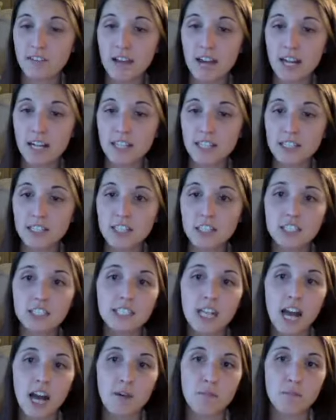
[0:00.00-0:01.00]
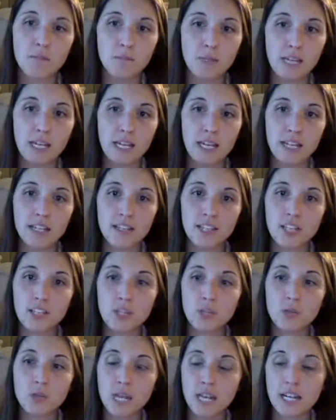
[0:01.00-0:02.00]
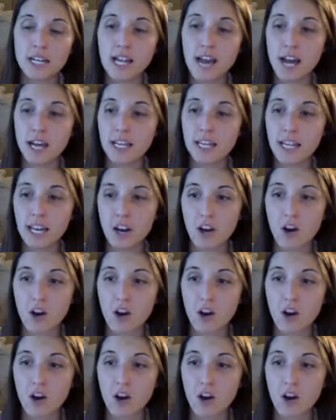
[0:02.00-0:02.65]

fact does not mean that you cannot get